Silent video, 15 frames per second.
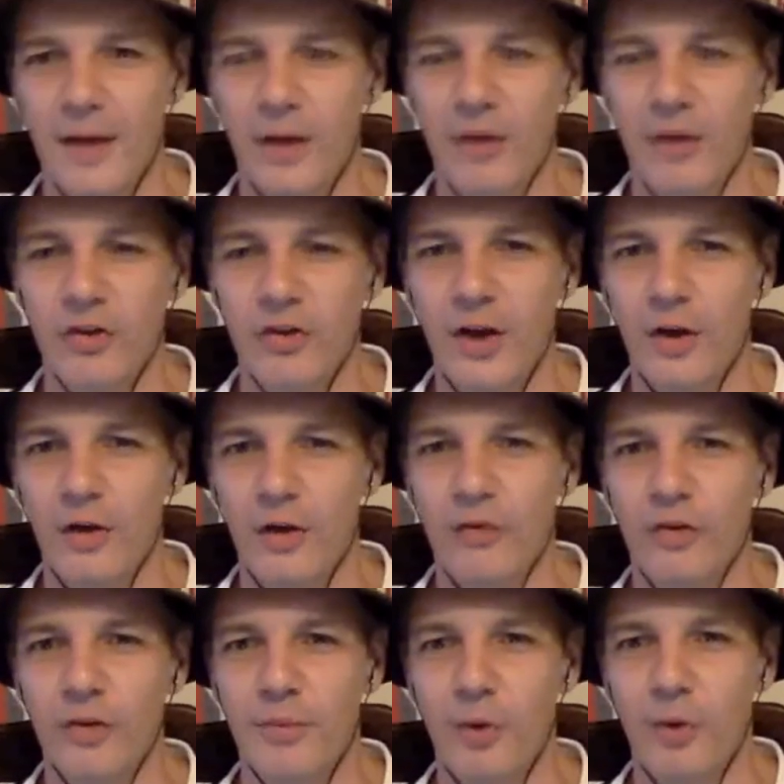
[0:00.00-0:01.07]
just headed off
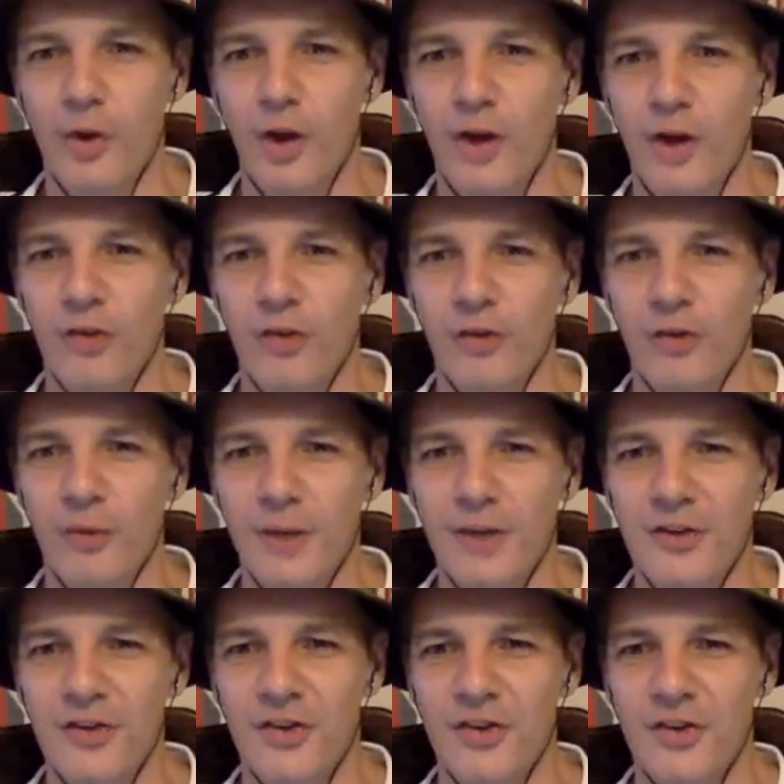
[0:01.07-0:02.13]
to put the lights on so we can
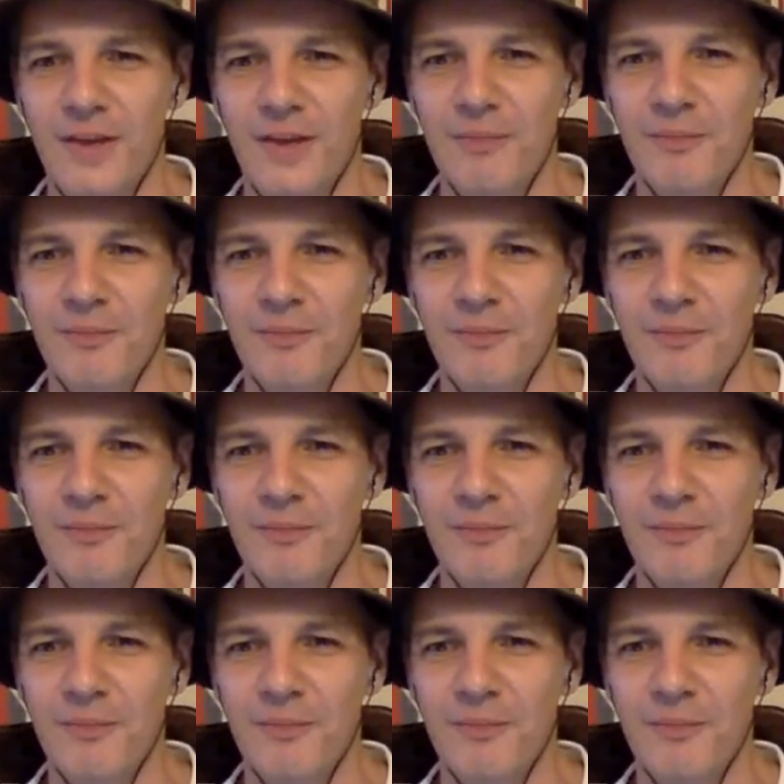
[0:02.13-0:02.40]
actually see him.